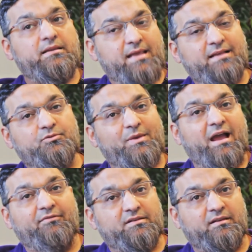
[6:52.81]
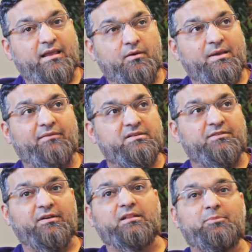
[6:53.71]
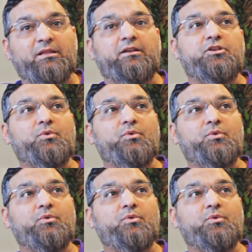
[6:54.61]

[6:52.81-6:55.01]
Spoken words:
yes, we have this account, we have this availability.